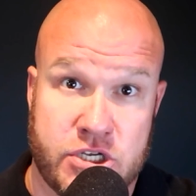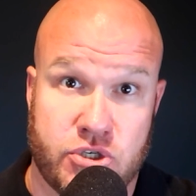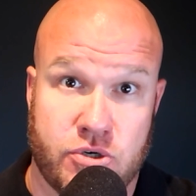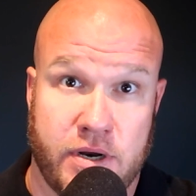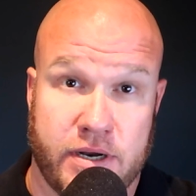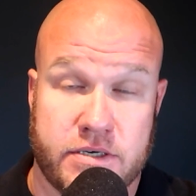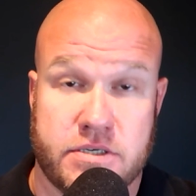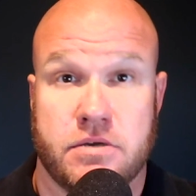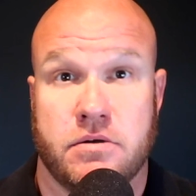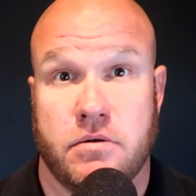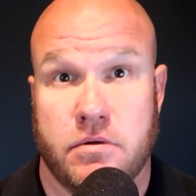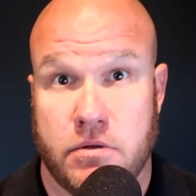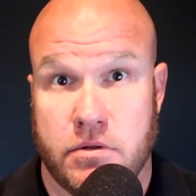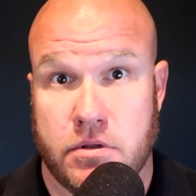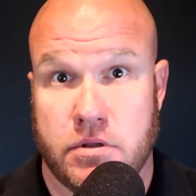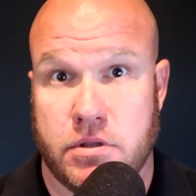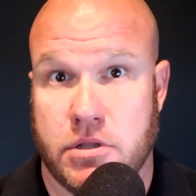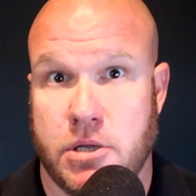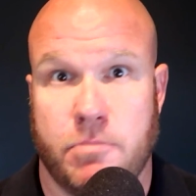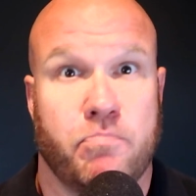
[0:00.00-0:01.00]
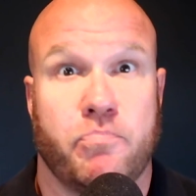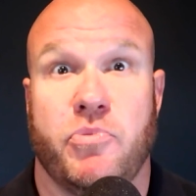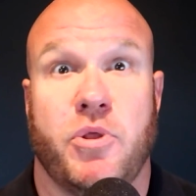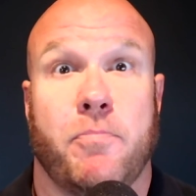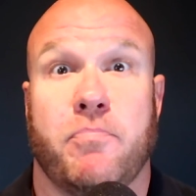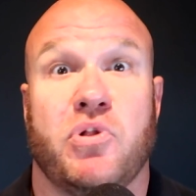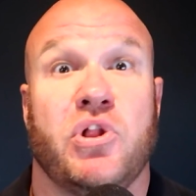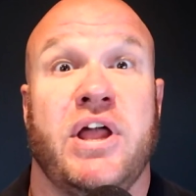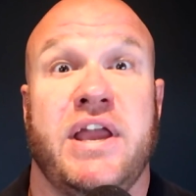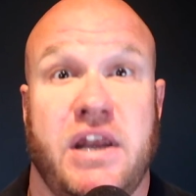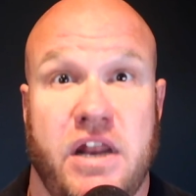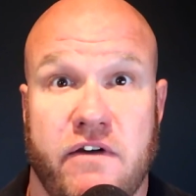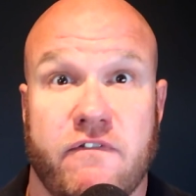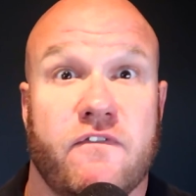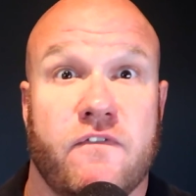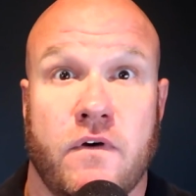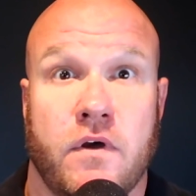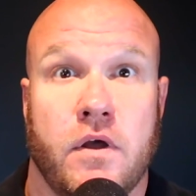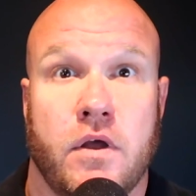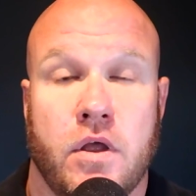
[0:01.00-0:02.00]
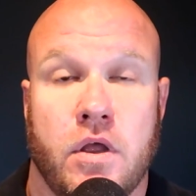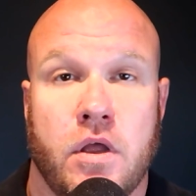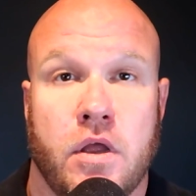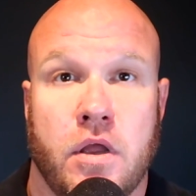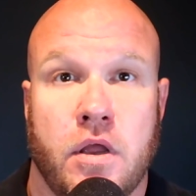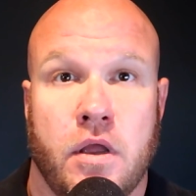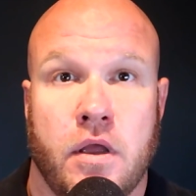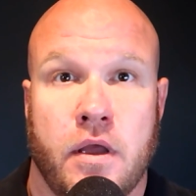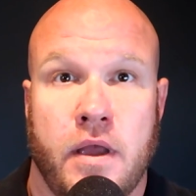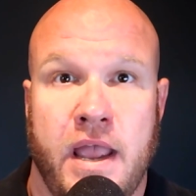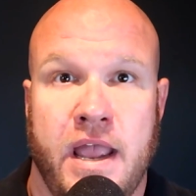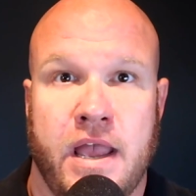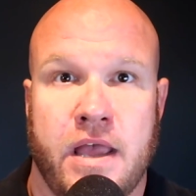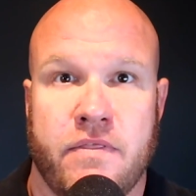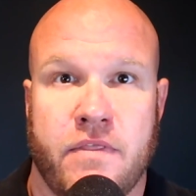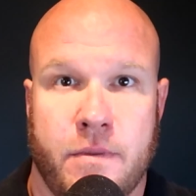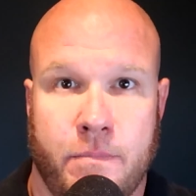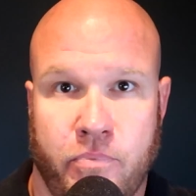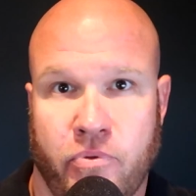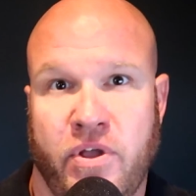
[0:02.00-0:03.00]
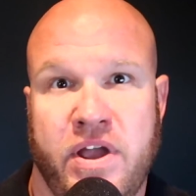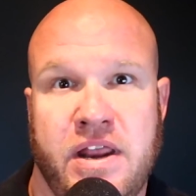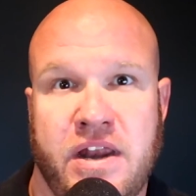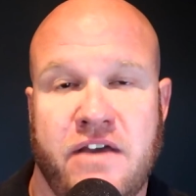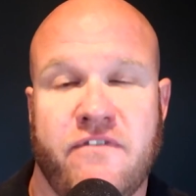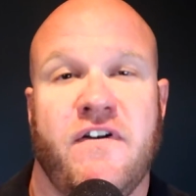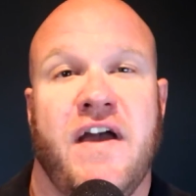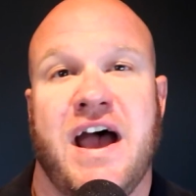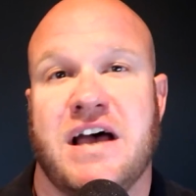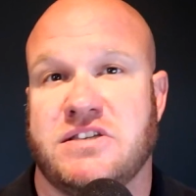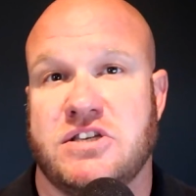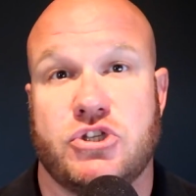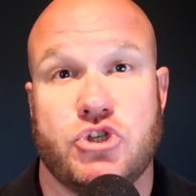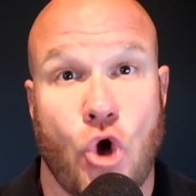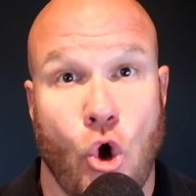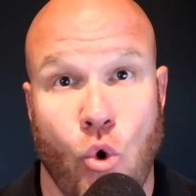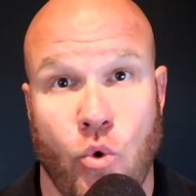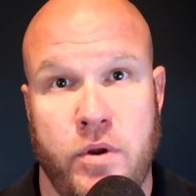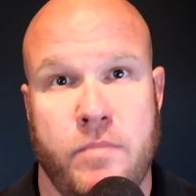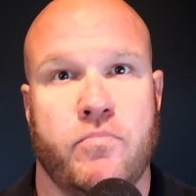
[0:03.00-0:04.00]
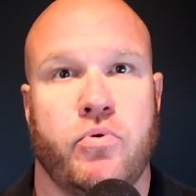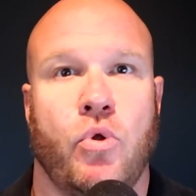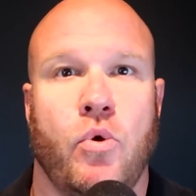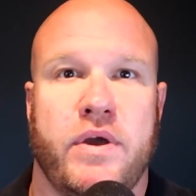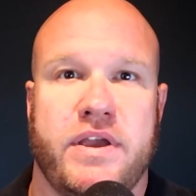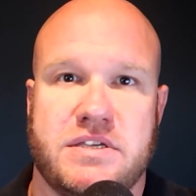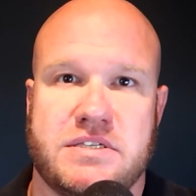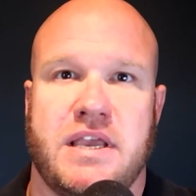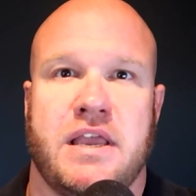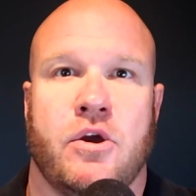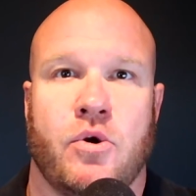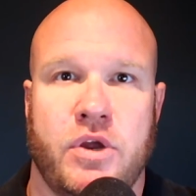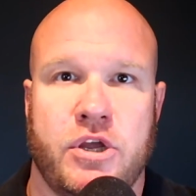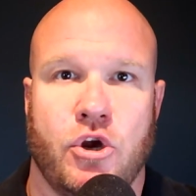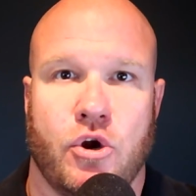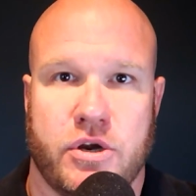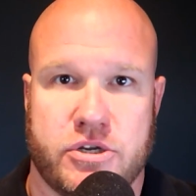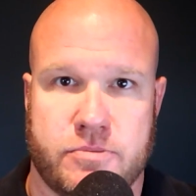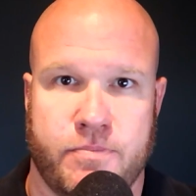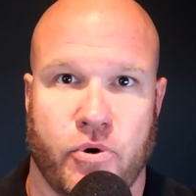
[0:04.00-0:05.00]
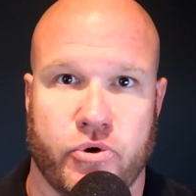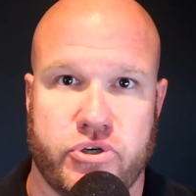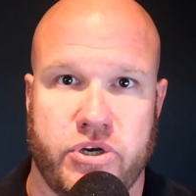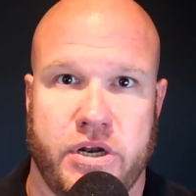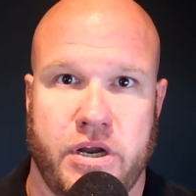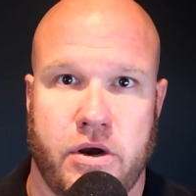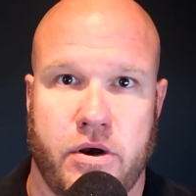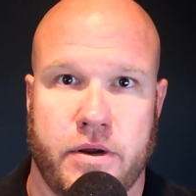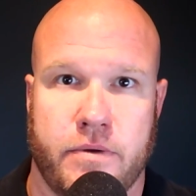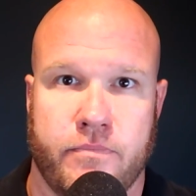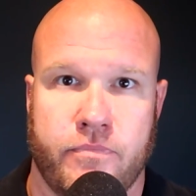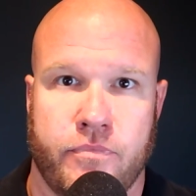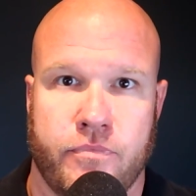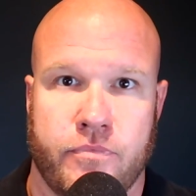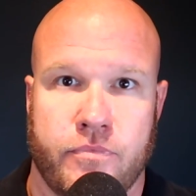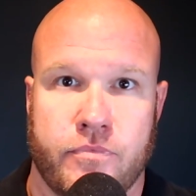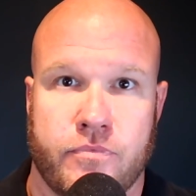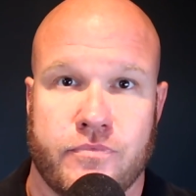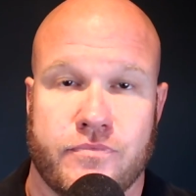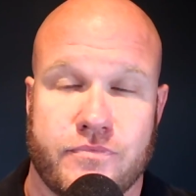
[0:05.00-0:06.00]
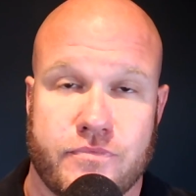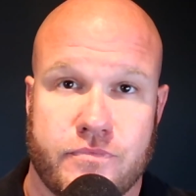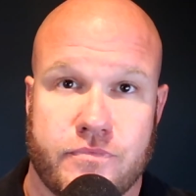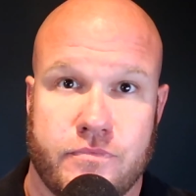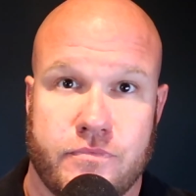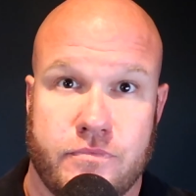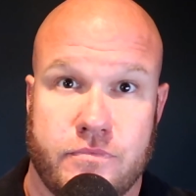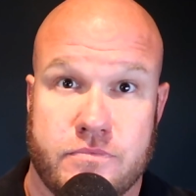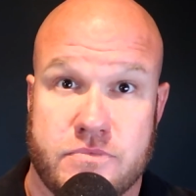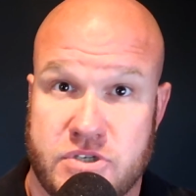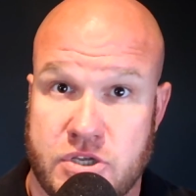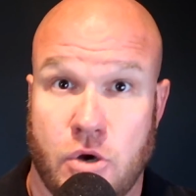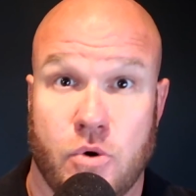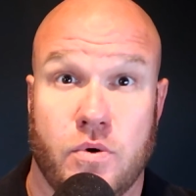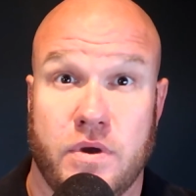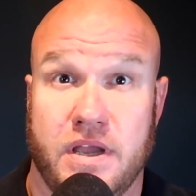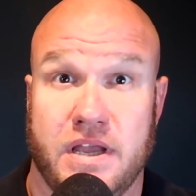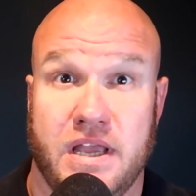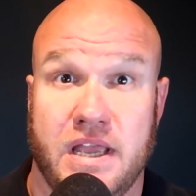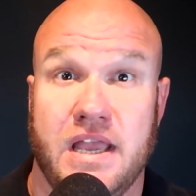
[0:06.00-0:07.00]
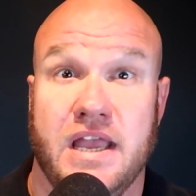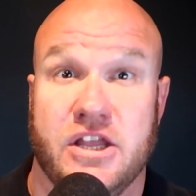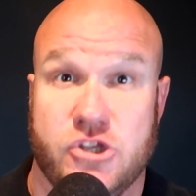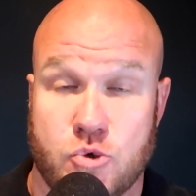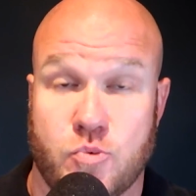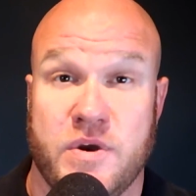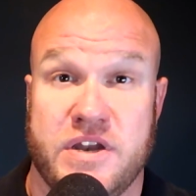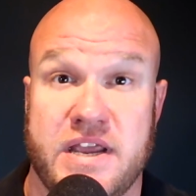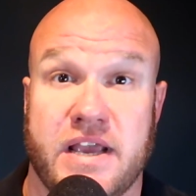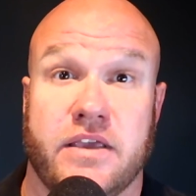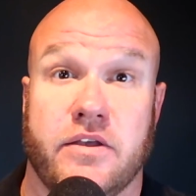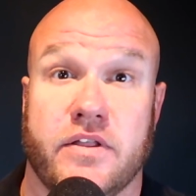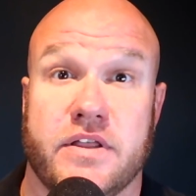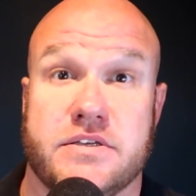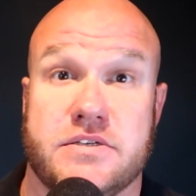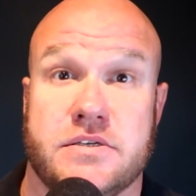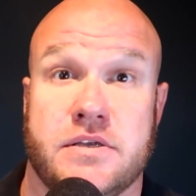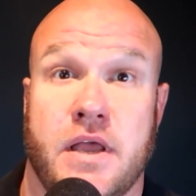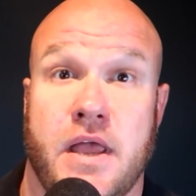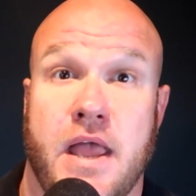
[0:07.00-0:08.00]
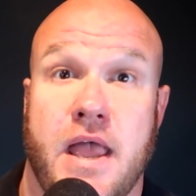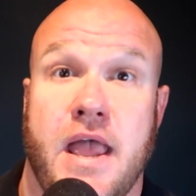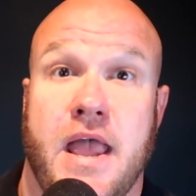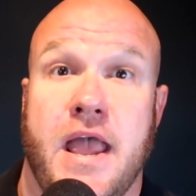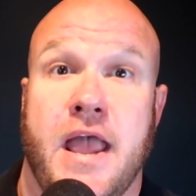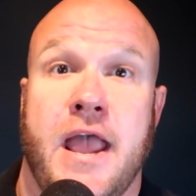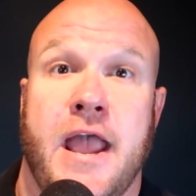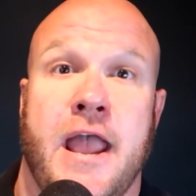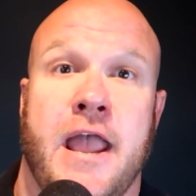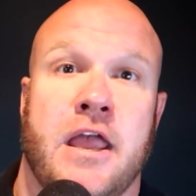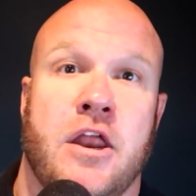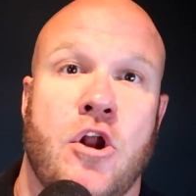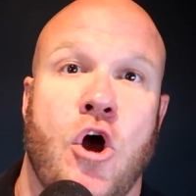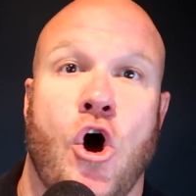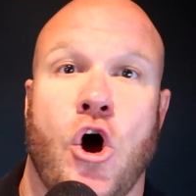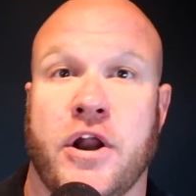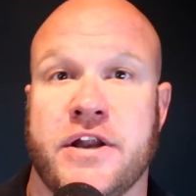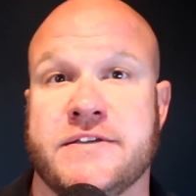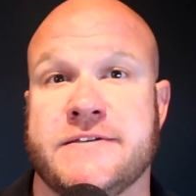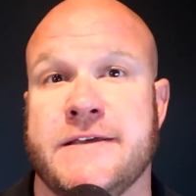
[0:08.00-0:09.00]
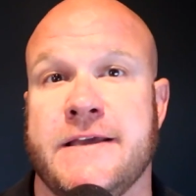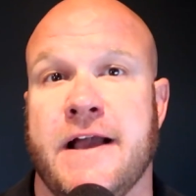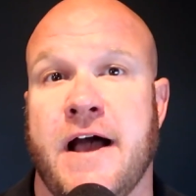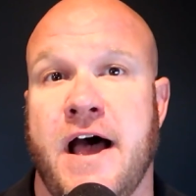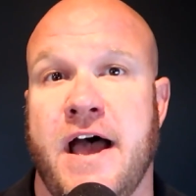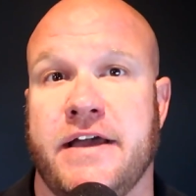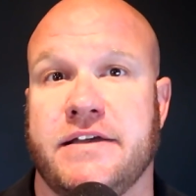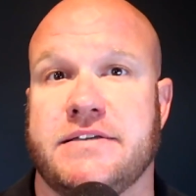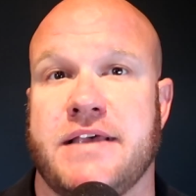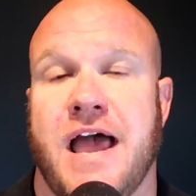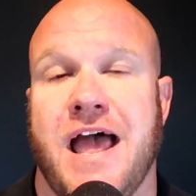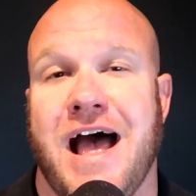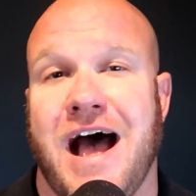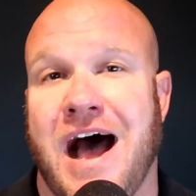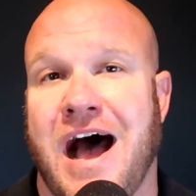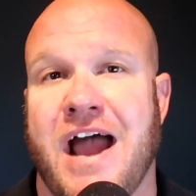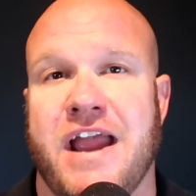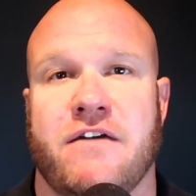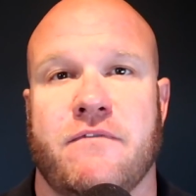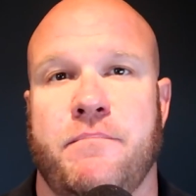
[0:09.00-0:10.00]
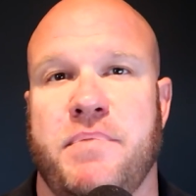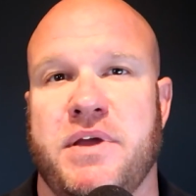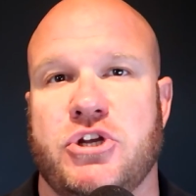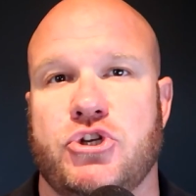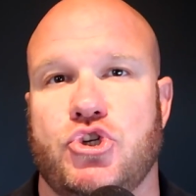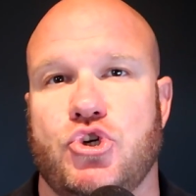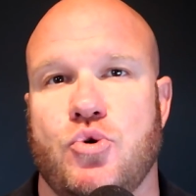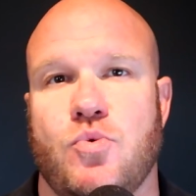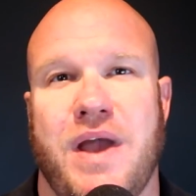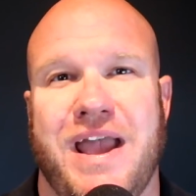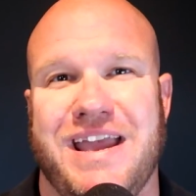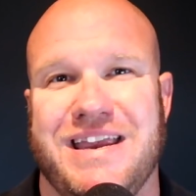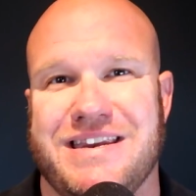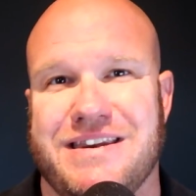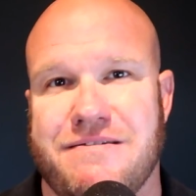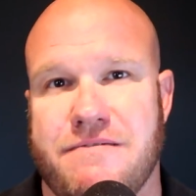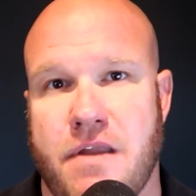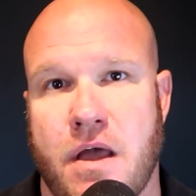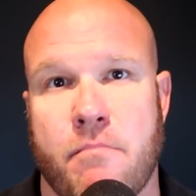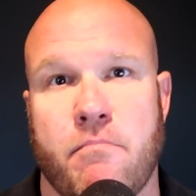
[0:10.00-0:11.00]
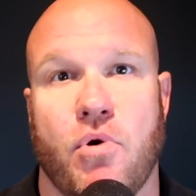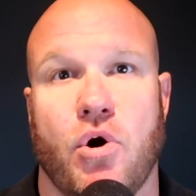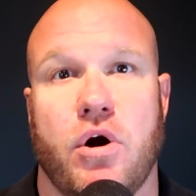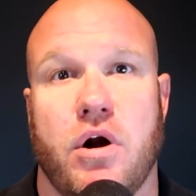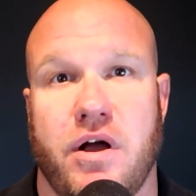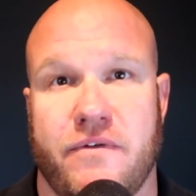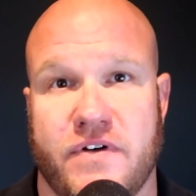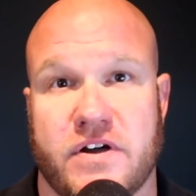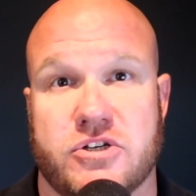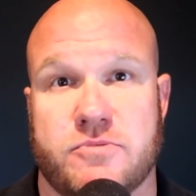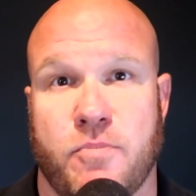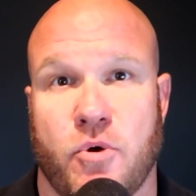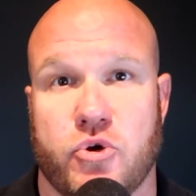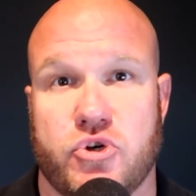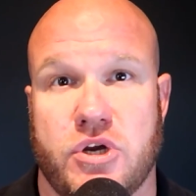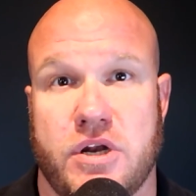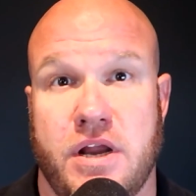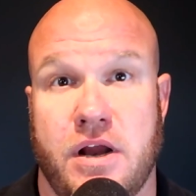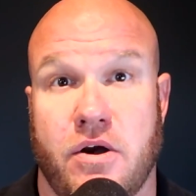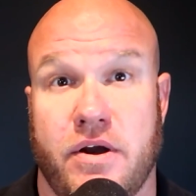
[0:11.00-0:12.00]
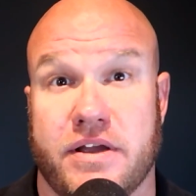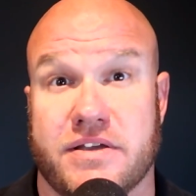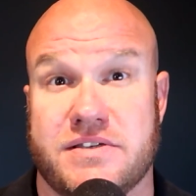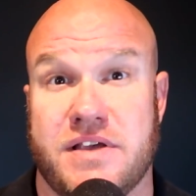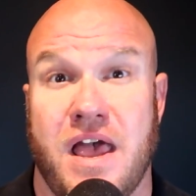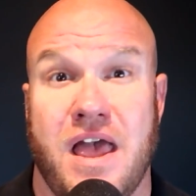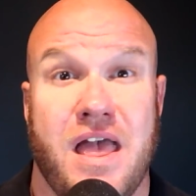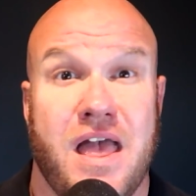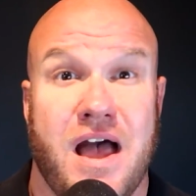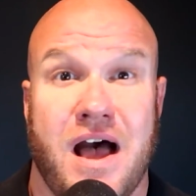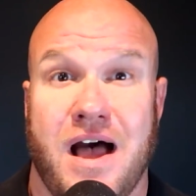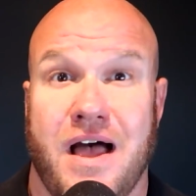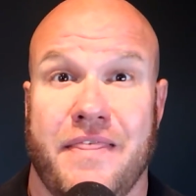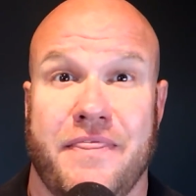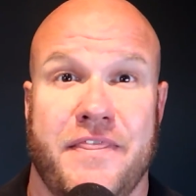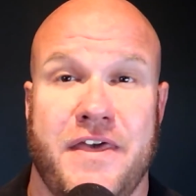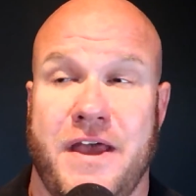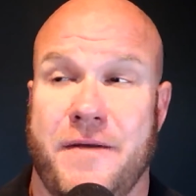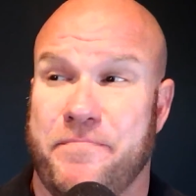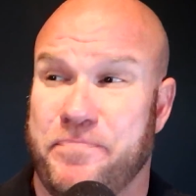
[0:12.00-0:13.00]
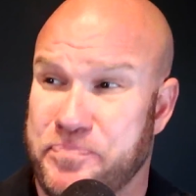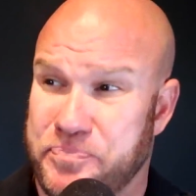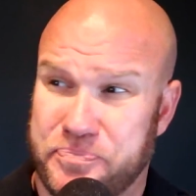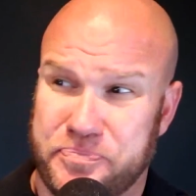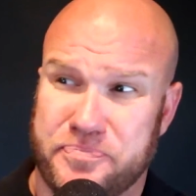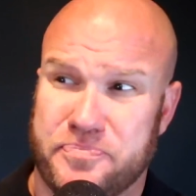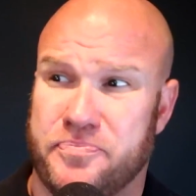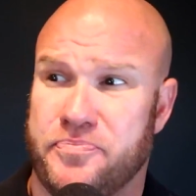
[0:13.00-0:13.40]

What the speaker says: the district, the plaintiff. And the plaintiff has its own employees hearing your expulsion hearing. So it's ridiculous. And honestly, guys, I have been to a number of expulsion hearings that